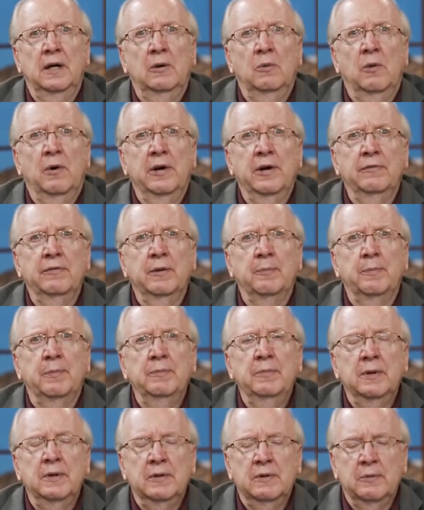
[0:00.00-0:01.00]
One of the
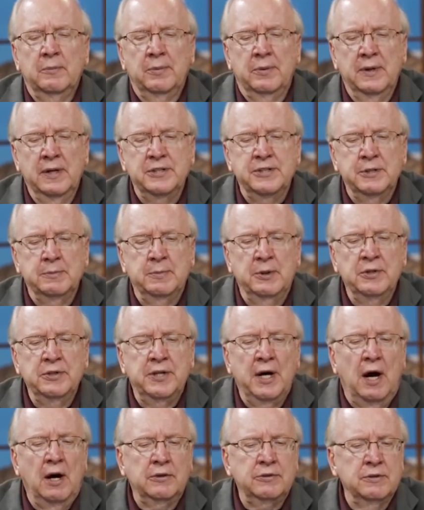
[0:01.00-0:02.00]

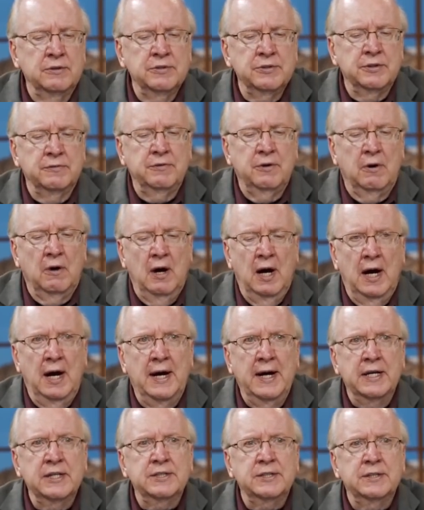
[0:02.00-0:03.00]
principal doctrines of
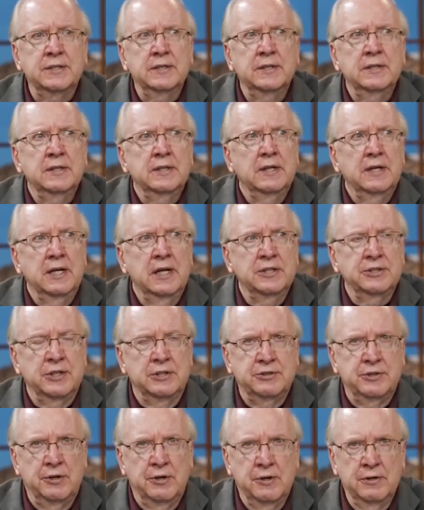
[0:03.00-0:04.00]
Christ
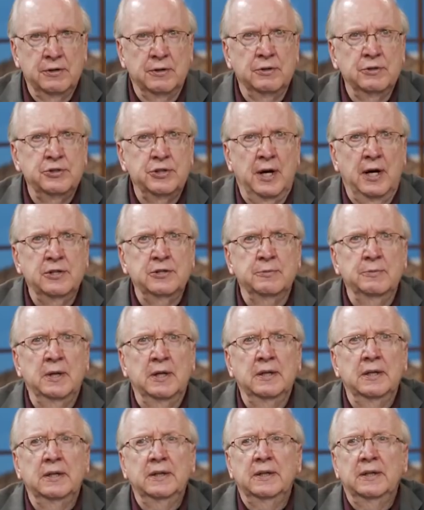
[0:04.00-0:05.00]
is eternal
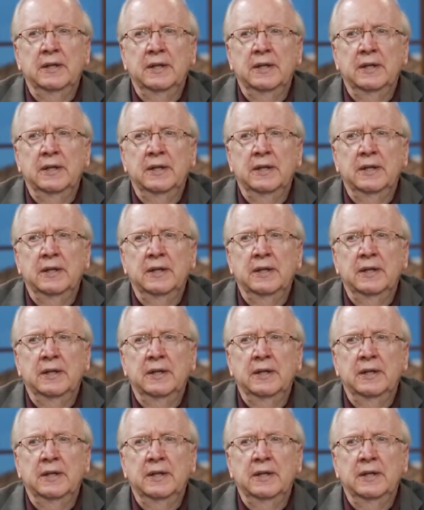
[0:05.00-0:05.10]
judgment.